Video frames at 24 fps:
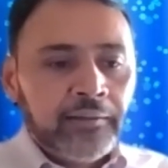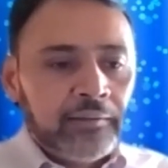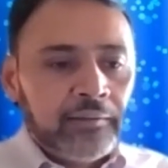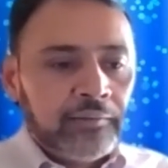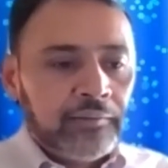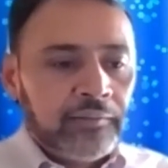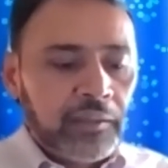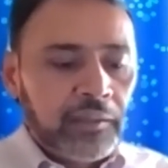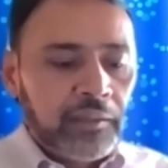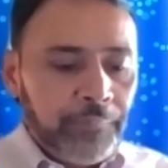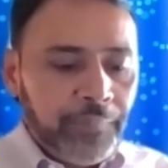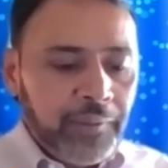
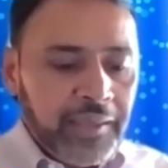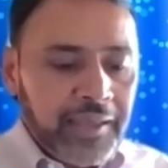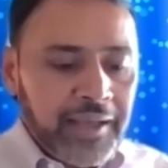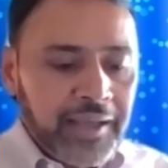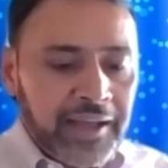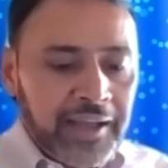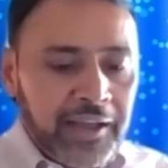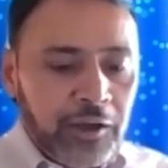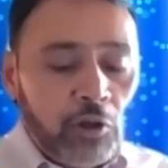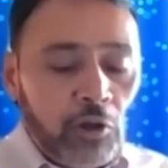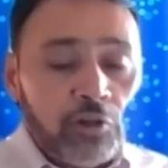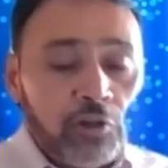the
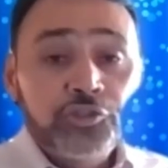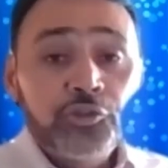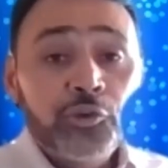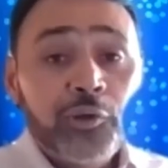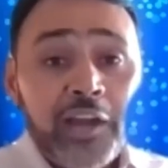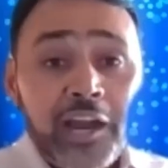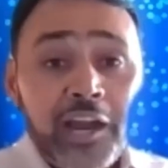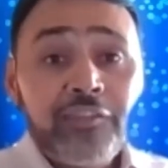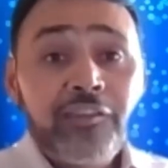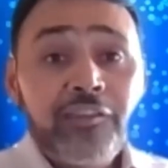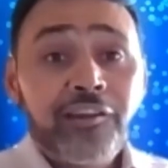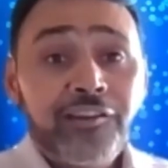PI
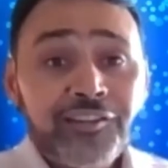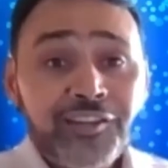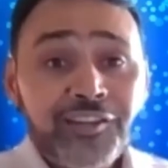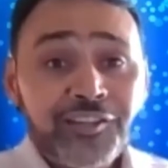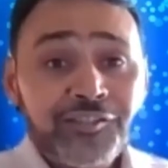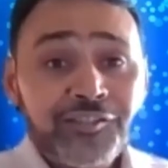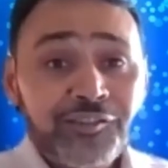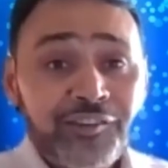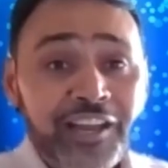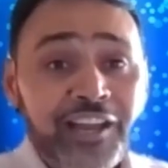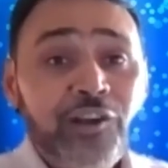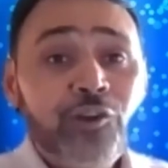altogether
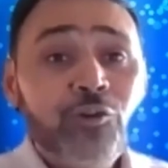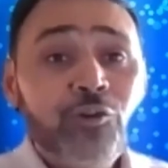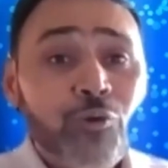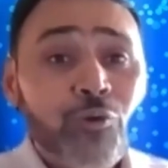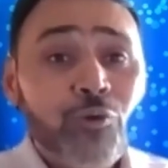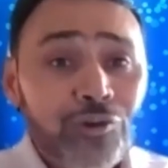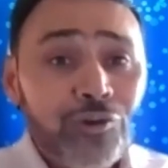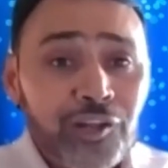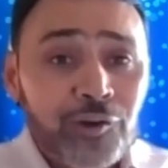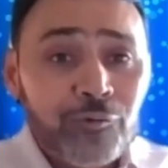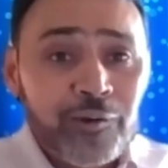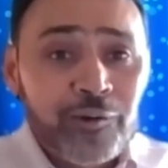has
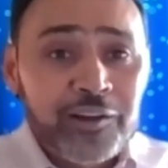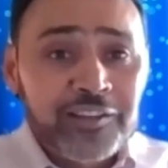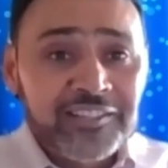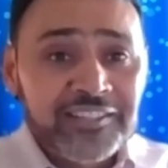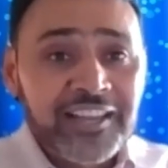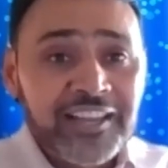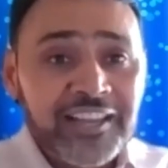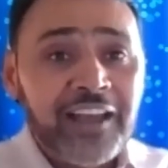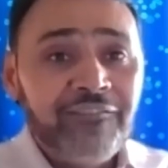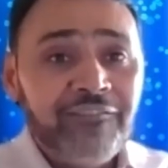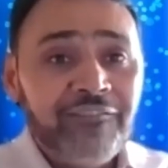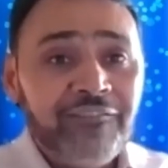ignored the risk
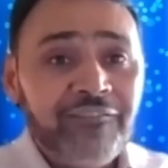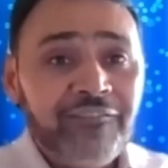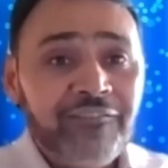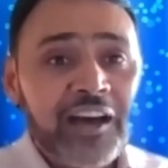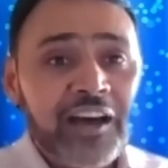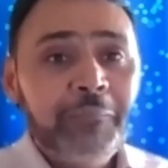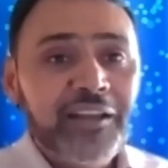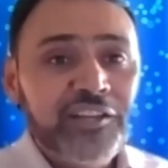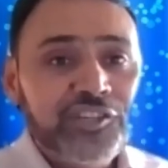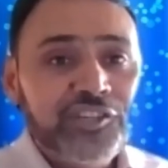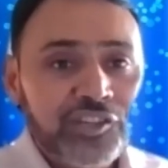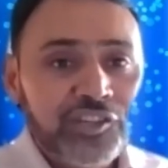and
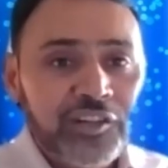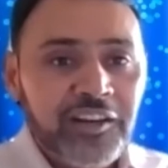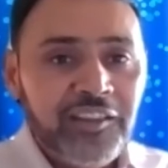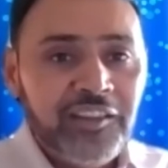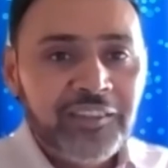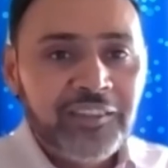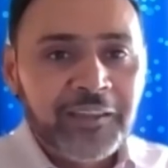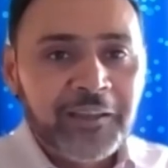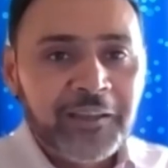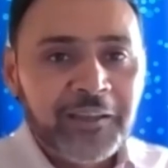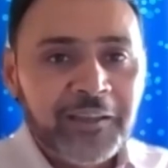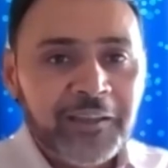not mentioned
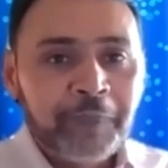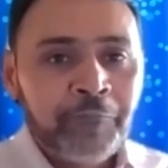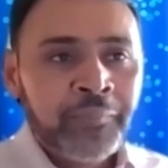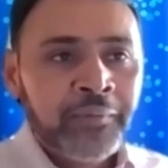anything.